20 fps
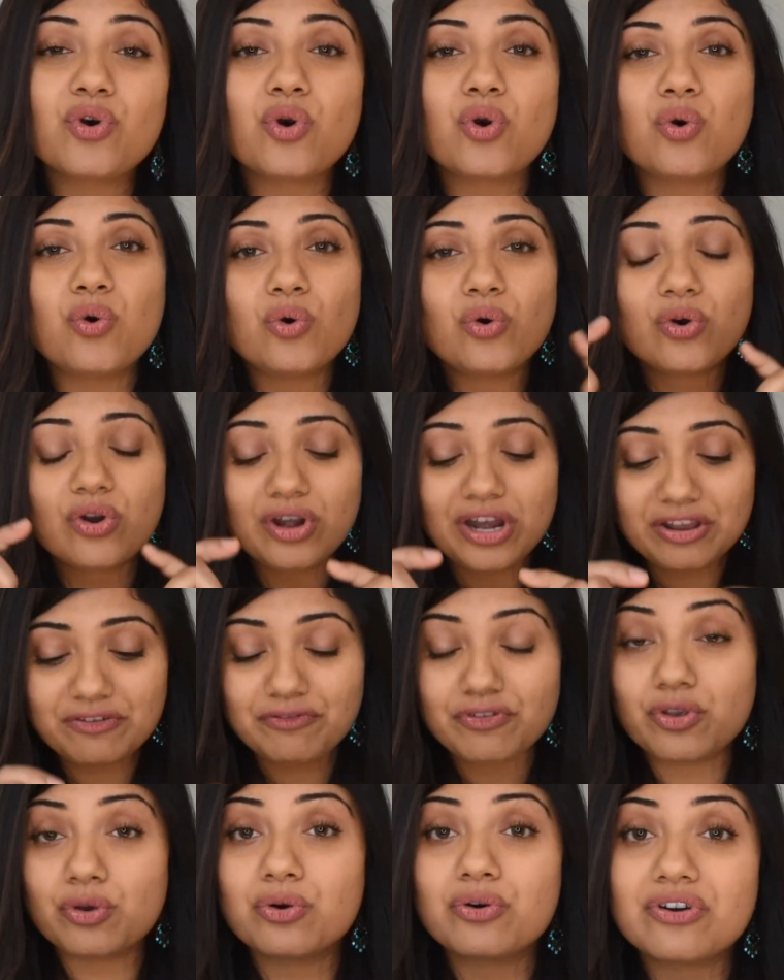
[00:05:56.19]
or
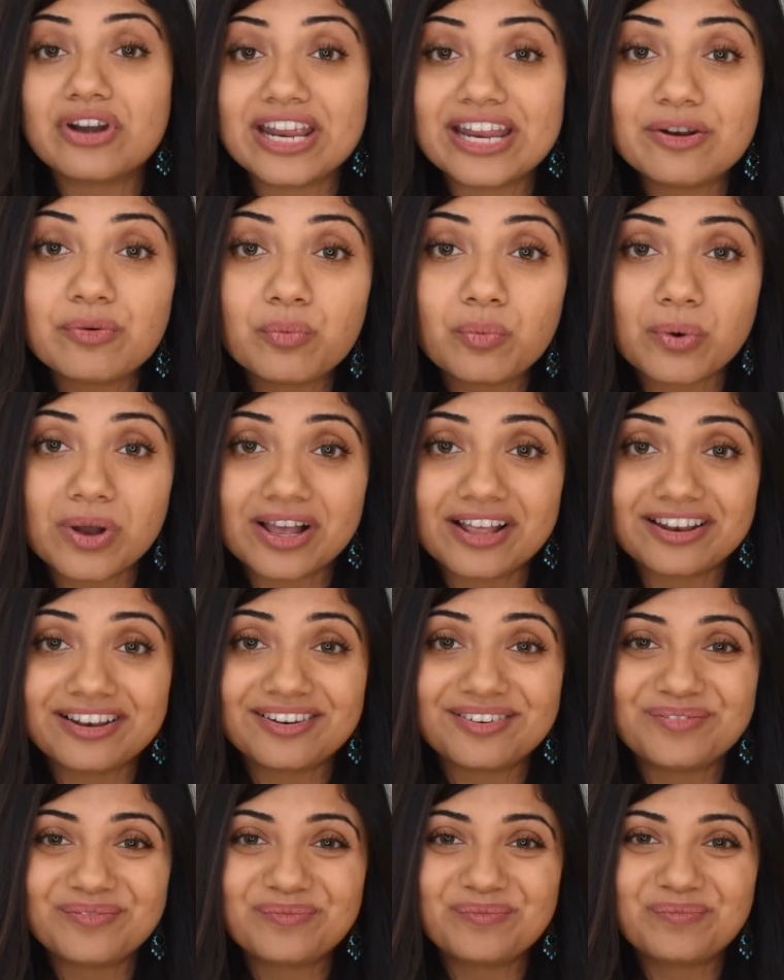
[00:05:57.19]
if you're in
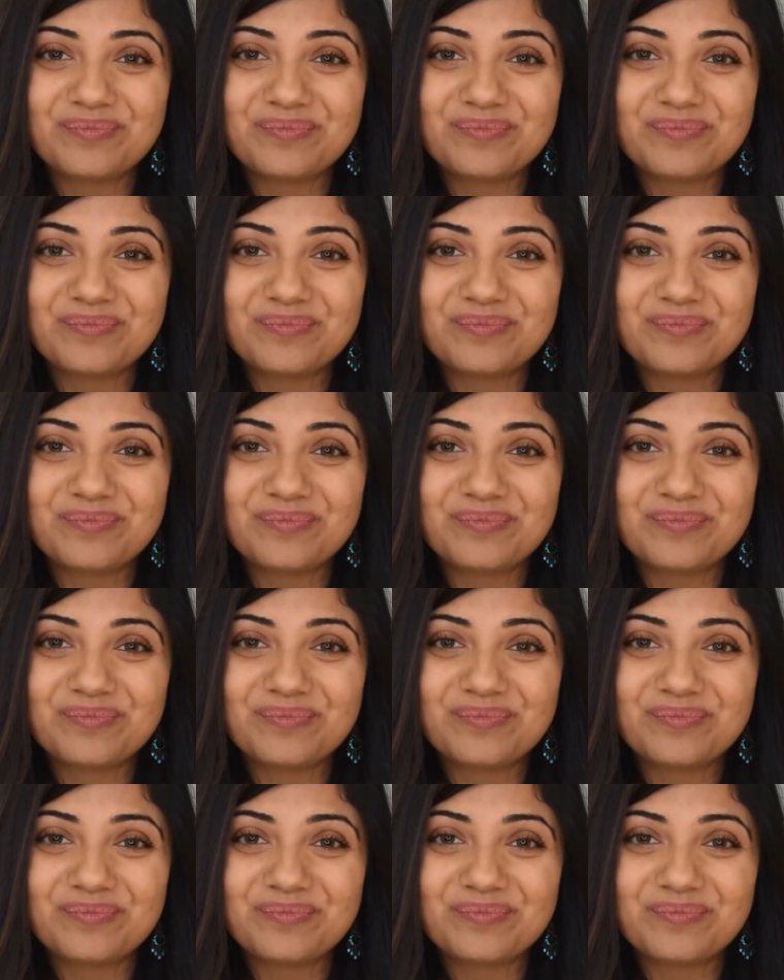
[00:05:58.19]
one,